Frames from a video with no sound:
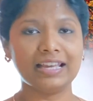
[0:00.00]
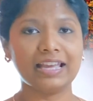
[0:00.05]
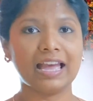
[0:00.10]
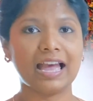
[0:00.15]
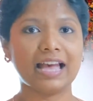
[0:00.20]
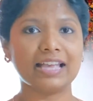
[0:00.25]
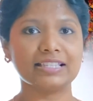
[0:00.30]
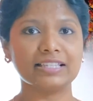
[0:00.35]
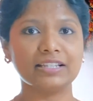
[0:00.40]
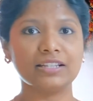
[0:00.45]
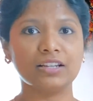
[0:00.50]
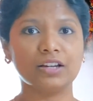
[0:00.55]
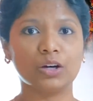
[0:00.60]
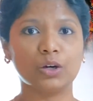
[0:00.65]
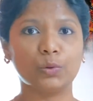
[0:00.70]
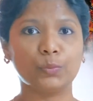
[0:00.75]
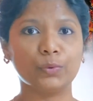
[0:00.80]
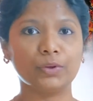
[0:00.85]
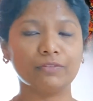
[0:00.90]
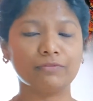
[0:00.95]
As in
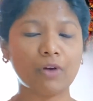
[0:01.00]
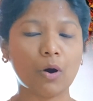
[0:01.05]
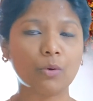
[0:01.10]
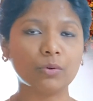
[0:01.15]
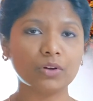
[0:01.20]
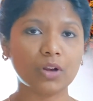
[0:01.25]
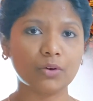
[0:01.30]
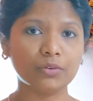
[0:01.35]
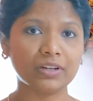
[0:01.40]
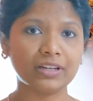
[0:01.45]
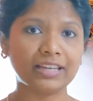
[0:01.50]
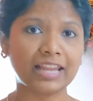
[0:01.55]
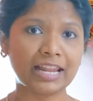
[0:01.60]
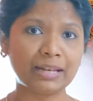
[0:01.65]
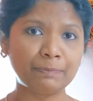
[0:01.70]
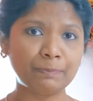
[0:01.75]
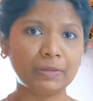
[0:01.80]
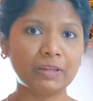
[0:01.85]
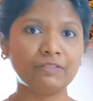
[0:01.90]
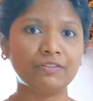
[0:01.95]
we found out an
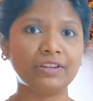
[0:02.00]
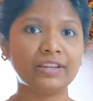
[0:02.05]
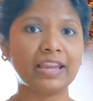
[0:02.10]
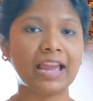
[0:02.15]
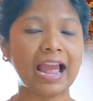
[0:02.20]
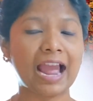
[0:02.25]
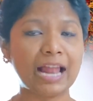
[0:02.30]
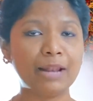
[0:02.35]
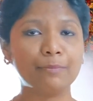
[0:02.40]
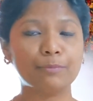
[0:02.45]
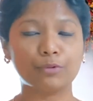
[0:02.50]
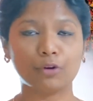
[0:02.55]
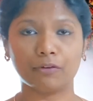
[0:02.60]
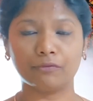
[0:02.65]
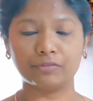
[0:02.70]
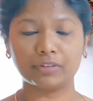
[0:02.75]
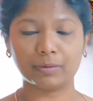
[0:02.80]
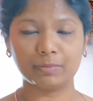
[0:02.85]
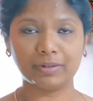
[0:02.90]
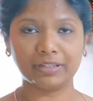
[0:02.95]
NPV and
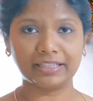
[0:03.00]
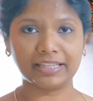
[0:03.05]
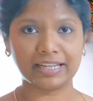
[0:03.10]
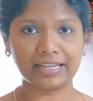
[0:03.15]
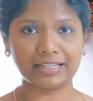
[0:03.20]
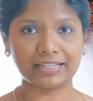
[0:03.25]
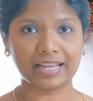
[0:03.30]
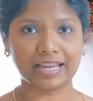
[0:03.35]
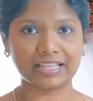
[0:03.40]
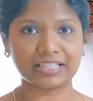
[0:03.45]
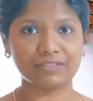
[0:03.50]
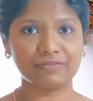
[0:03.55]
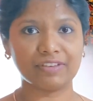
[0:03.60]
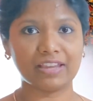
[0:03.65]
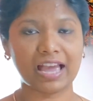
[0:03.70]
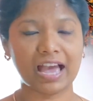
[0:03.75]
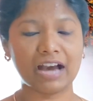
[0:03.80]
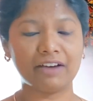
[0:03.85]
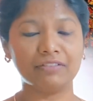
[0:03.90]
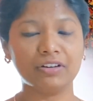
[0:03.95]
profitability index. We
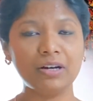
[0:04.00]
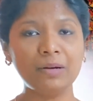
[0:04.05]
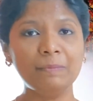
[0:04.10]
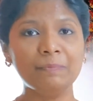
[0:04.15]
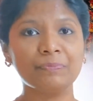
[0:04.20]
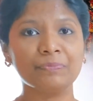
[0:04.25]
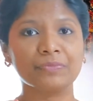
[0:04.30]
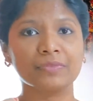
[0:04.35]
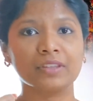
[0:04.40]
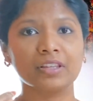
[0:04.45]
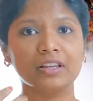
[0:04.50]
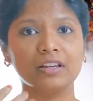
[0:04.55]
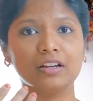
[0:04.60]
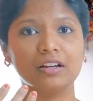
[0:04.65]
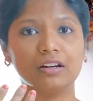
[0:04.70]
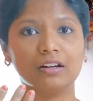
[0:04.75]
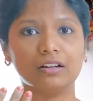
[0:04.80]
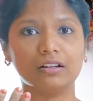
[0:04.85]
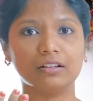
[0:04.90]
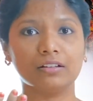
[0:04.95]
have
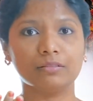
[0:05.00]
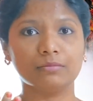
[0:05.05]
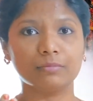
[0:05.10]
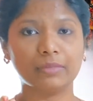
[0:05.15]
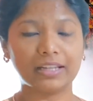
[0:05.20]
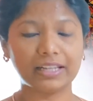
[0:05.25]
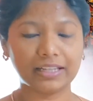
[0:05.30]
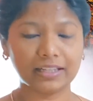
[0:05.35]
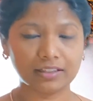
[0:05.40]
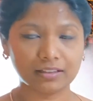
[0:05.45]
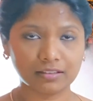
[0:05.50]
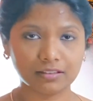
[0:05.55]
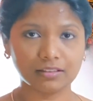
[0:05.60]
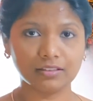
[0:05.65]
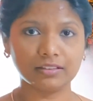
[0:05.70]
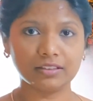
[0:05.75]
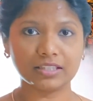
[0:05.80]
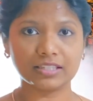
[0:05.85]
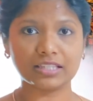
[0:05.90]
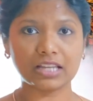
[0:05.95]
a
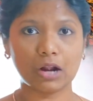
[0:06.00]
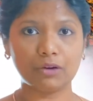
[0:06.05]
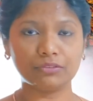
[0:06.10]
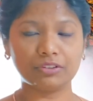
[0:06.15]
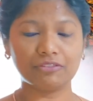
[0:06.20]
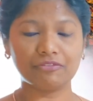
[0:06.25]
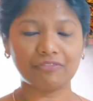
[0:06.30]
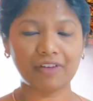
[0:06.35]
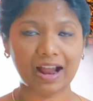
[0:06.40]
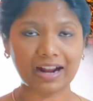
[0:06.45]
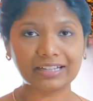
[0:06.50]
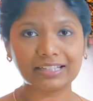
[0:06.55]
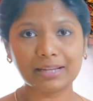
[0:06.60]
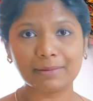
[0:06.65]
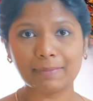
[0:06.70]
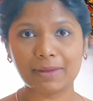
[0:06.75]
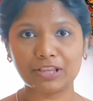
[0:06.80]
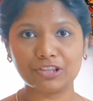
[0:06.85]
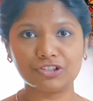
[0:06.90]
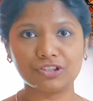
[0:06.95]
discounted factor
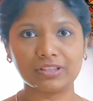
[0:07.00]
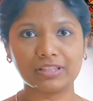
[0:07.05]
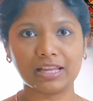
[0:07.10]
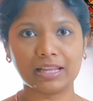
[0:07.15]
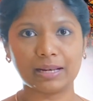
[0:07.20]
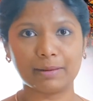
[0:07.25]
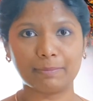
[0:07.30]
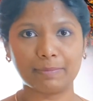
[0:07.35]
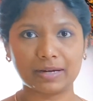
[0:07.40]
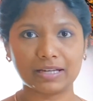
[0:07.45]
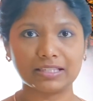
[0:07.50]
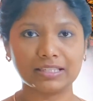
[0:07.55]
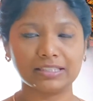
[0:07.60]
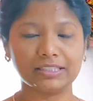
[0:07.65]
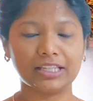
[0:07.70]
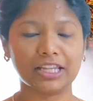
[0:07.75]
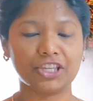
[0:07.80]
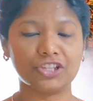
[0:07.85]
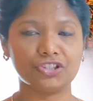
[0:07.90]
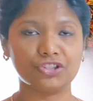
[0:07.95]
mentioned there, a
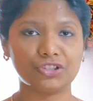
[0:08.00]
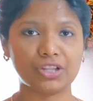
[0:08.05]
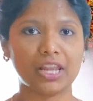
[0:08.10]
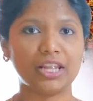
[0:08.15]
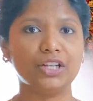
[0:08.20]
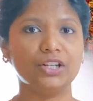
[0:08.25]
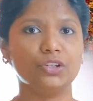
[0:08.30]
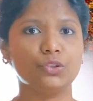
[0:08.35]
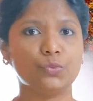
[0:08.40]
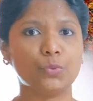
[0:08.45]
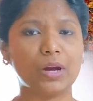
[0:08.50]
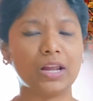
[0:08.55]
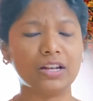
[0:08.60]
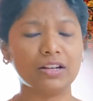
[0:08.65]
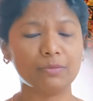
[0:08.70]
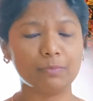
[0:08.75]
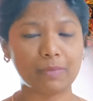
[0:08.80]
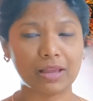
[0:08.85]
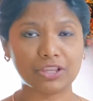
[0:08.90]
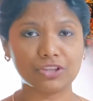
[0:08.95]
percentage 10,
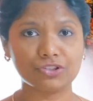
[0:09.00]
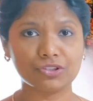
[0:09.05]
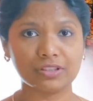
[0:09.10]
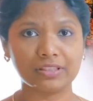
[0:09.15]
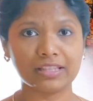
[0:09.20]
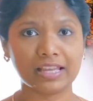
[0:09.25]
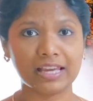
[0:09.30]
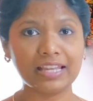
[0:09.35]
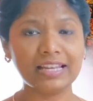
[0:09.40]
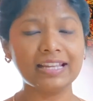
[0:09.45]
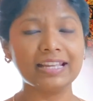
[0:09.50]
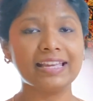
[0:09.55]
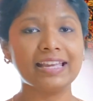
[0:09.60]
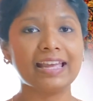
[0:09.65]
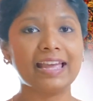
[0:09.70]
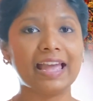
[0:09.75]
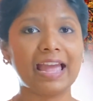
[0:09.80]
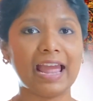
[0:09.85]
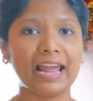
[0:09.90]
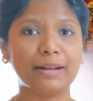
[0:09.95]
12 mentioned there,
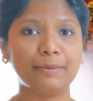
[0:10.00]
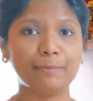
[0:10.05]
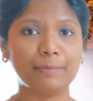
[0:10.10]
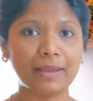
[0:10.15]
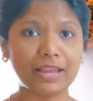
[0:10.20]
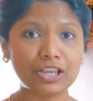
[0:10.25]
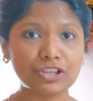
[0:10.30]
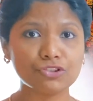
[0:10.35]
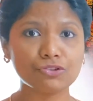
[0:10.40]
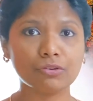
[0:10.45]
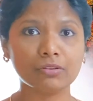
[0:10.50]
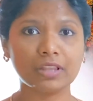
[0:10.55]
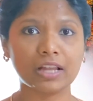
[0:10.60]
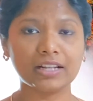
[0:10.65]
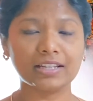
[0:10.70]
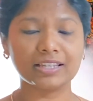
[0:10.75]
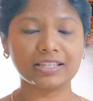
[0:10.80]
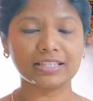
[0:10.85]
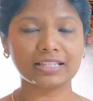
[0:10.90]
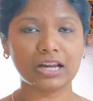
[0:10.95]
and based on
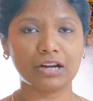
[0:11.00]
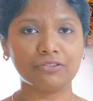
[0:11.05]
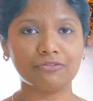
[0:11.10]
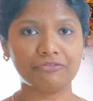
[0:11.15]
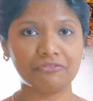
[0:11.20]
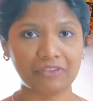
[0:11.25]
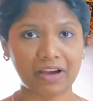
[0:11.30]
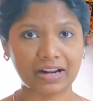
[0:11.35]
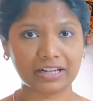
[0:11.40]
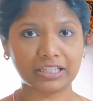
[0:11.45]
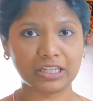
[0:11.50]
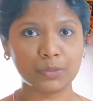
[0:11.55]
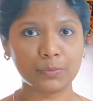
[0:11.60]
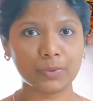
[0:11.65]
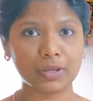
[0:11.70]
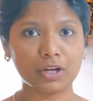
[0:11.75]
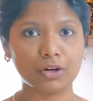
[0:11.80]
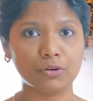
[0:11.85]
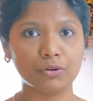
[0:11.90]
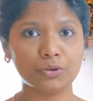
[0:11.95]
that discount factor
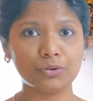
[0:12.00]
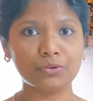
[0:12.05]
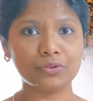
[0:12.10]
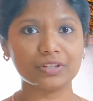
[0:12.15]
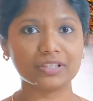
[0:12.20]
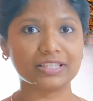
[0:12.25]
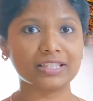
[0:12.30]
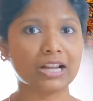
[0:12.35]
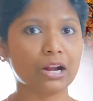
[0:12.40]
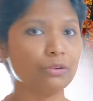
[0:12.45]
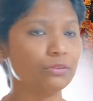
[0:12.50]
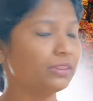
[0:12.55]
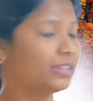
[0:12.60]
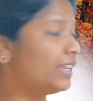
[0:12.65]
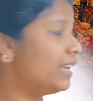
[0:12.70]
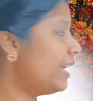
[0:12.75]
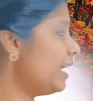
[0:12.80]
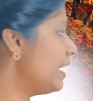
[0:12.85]
we are going to discount the